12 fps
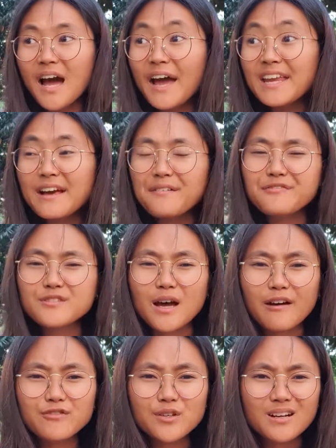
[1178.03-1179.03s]
I left
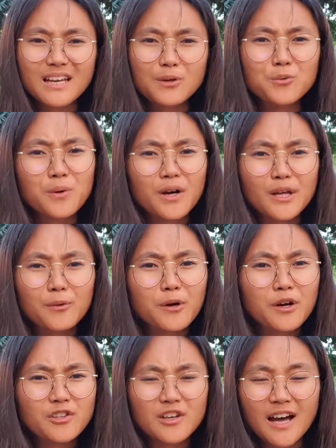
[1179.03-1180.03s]
after like 1
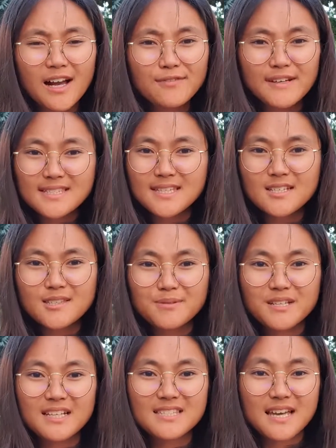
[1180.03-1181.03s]
hour and a half, I think,
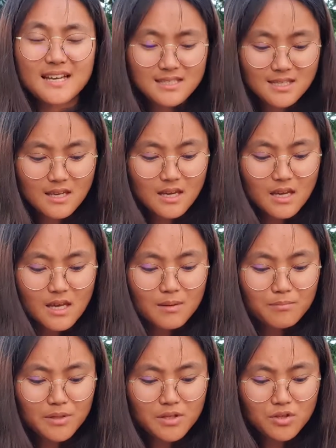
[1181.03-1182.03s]
something like that,
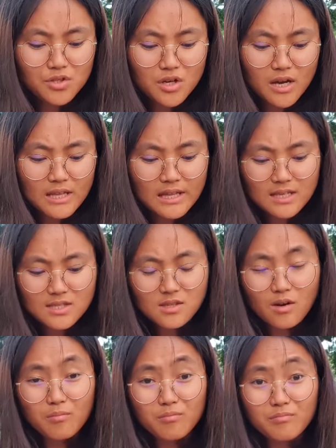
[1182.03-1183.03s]
because you had like
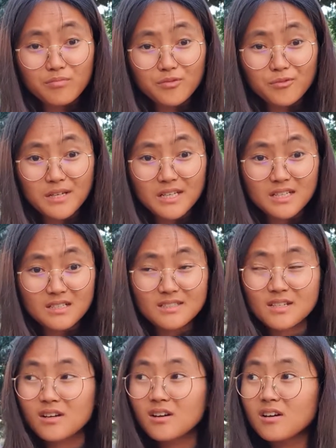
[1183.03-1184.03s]
some
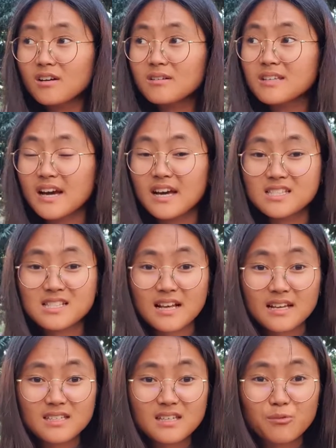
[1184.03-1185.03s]
weird guys,
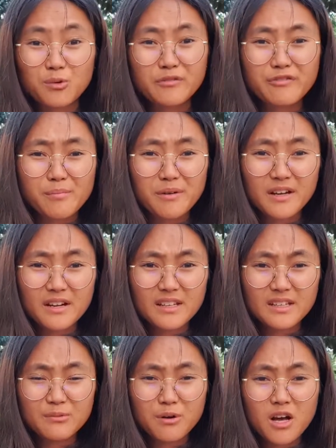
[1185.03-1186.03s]
like one from
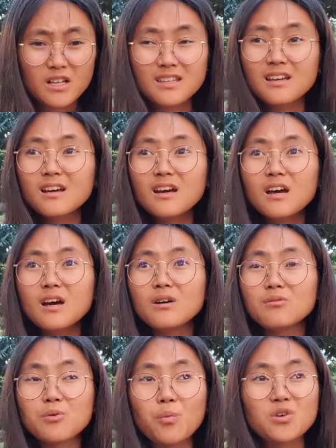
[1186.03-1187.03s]
Iran,
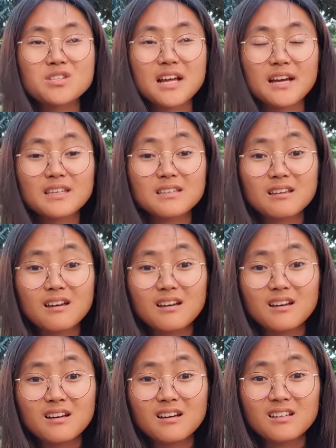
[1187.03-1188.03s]
who was like
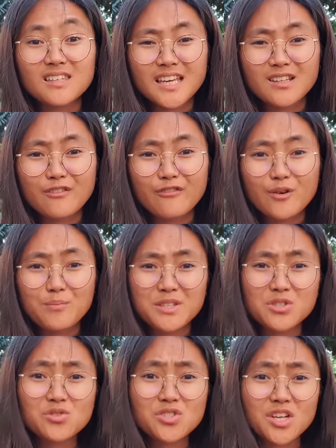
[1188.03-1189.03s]
kind of a
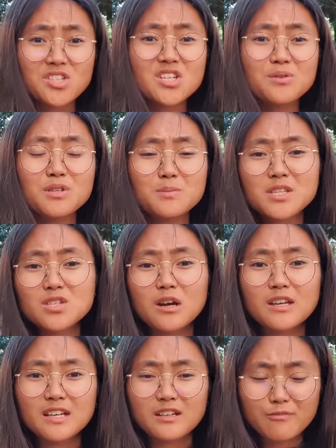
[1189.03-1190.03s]
bit too touchy with me, so
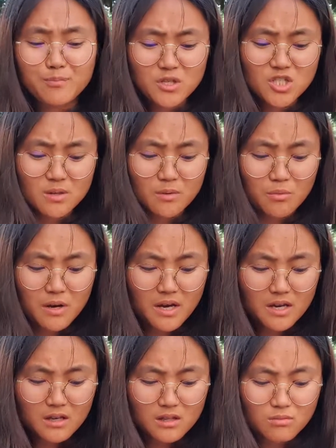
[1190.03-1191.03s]
I kind of pushed him
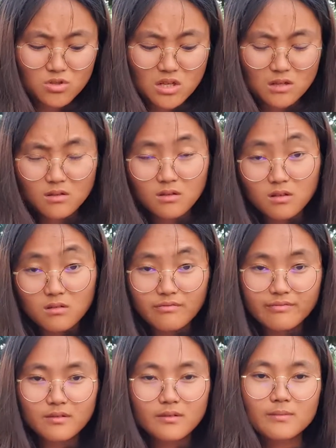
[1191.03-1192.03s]
away, and I was like, oh,
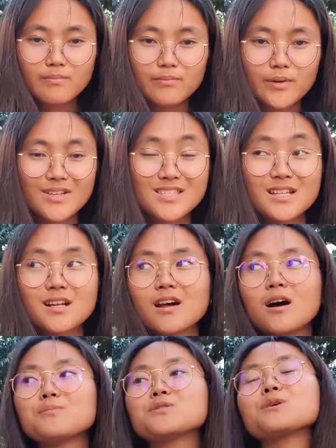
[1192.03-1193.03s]
boys in
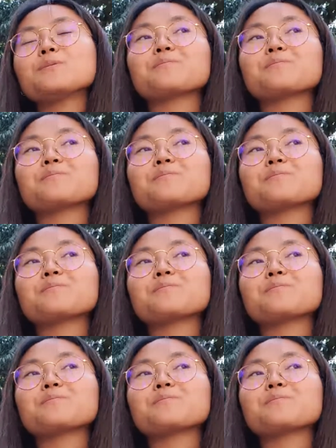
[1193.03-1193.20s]
clubs.